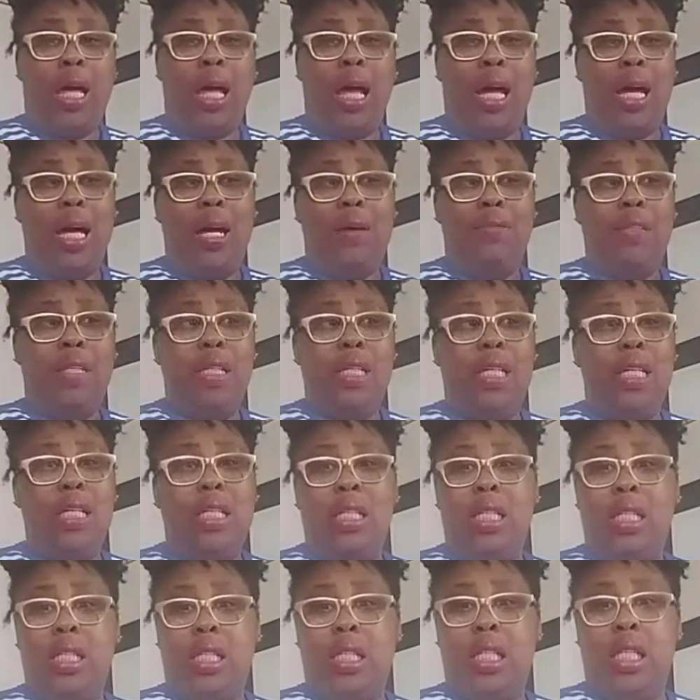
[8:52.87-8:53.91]
I have to
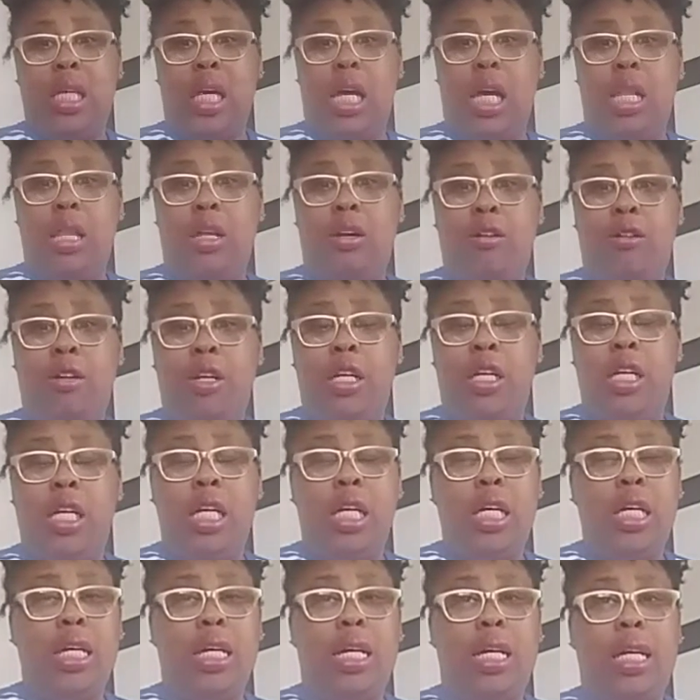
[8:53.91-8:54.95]
get this together and
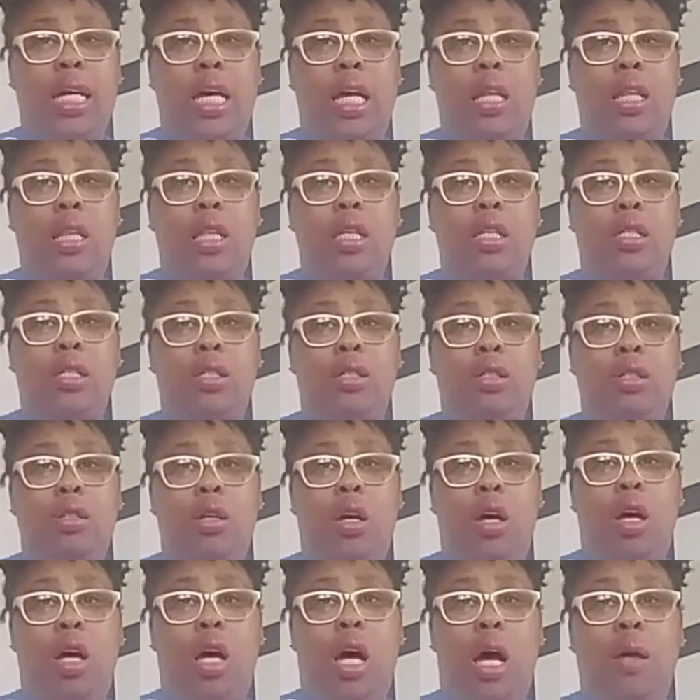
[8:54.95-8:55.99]
get out of this.
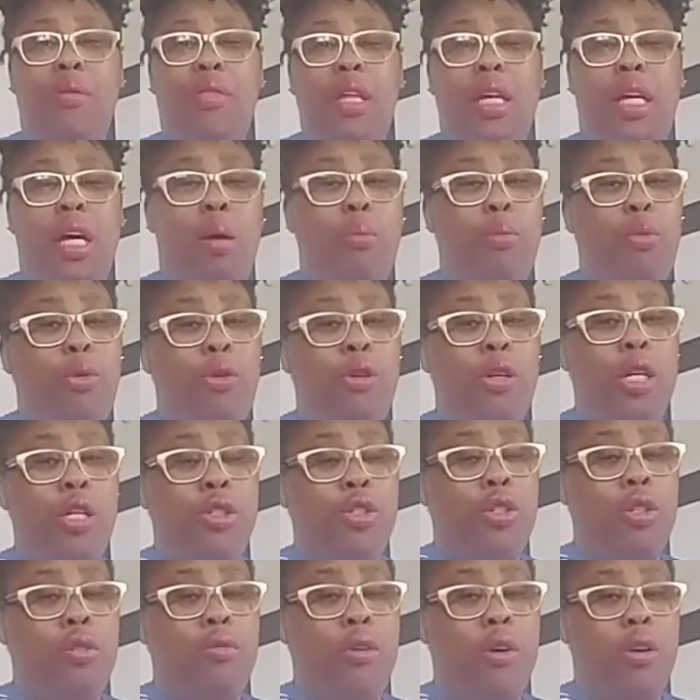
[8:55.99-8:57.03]
I think I'm more
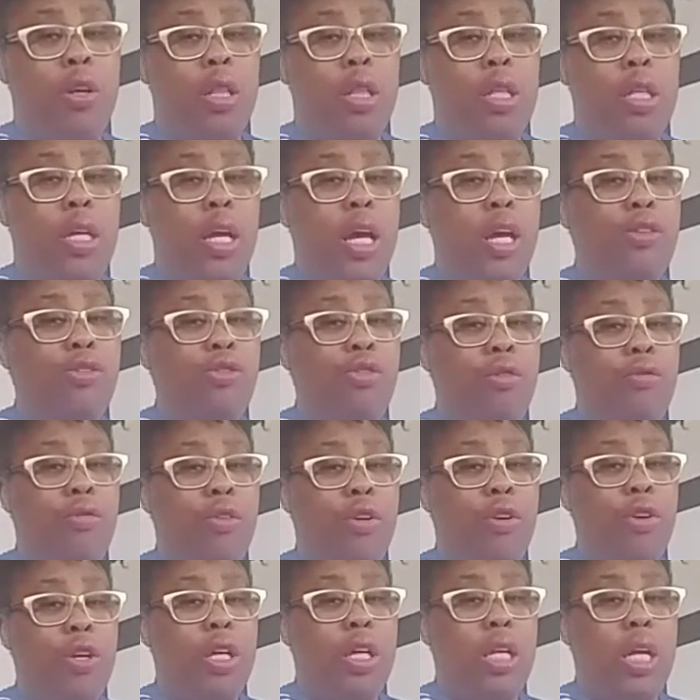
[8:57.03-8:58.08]
introverted than
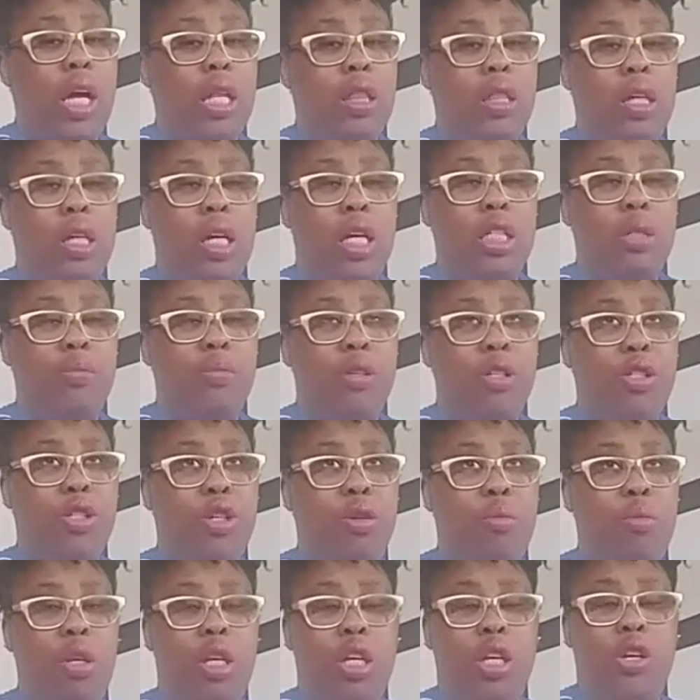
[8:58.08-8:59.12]
extroverted. I think I spent
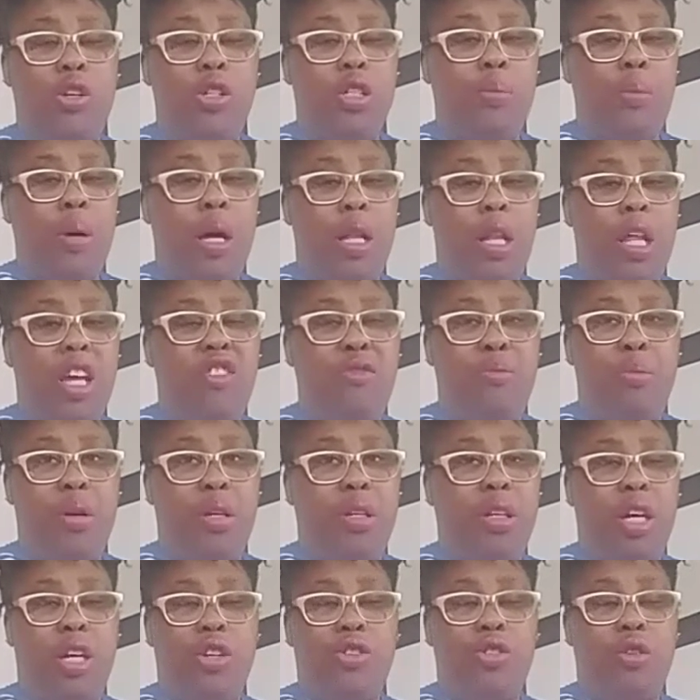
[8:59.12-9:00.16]
so many years of my life
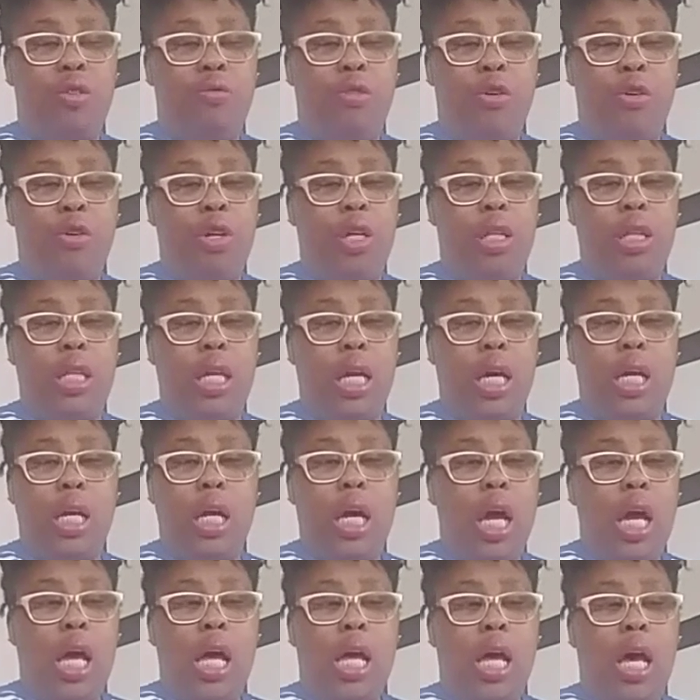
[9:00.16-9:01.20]
being extroverted that
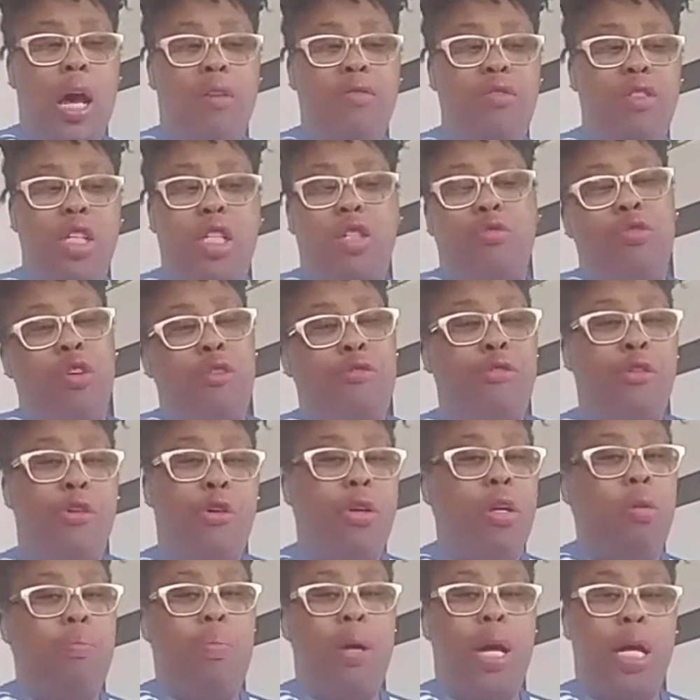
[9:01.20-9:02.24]
I've just
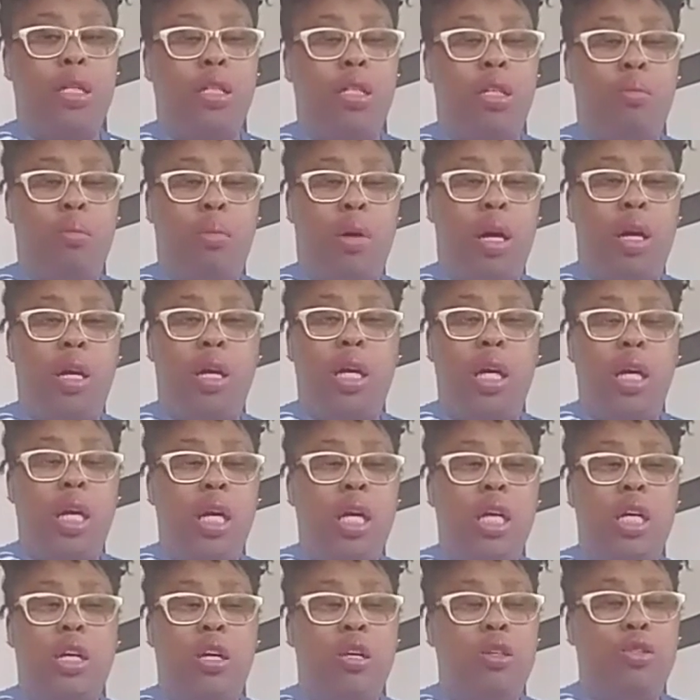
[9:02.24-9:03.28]
reverted back to my
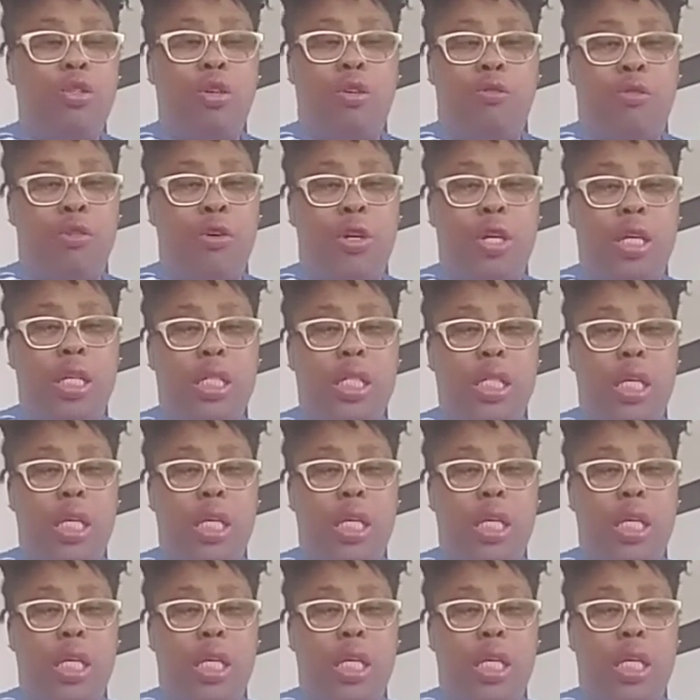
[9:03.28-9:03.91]
introverted